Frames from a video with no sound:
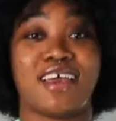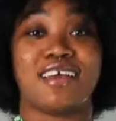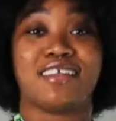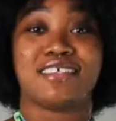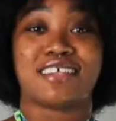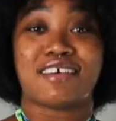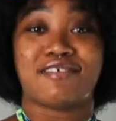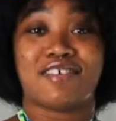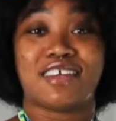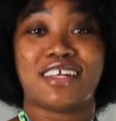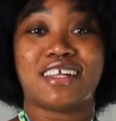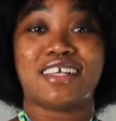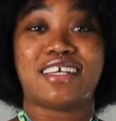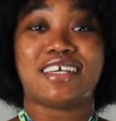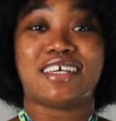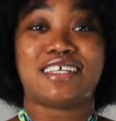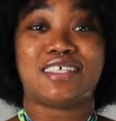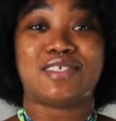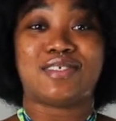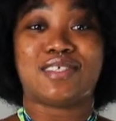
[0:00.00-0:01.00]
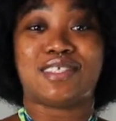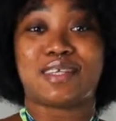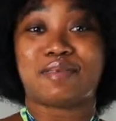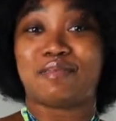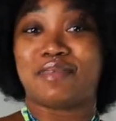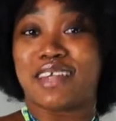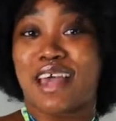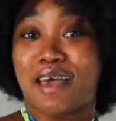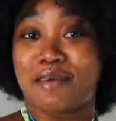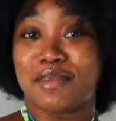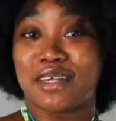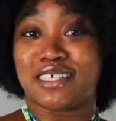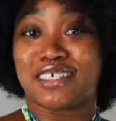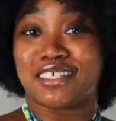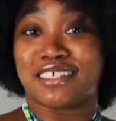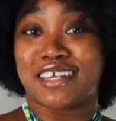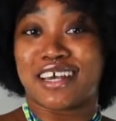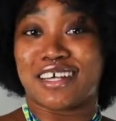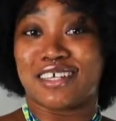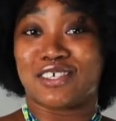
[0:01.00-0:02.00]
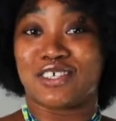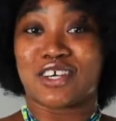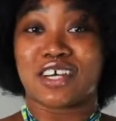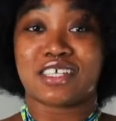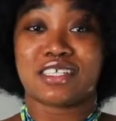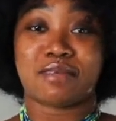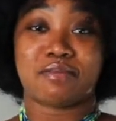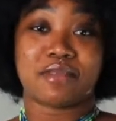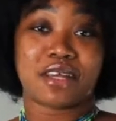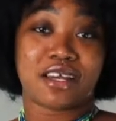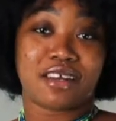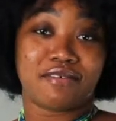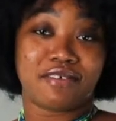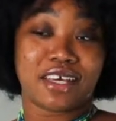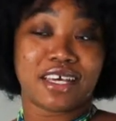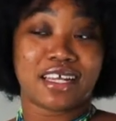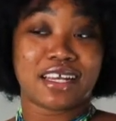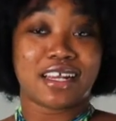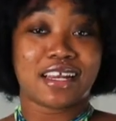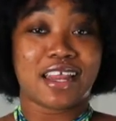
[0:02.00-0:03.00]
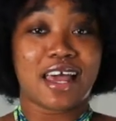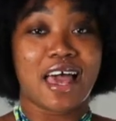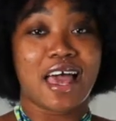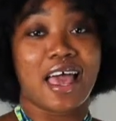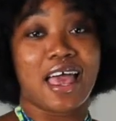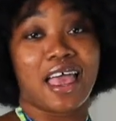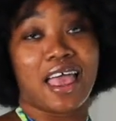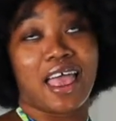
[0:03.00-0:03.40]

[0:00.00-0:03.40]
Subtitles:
Definitely can do some damage in that dress, I'm not even gonna lie.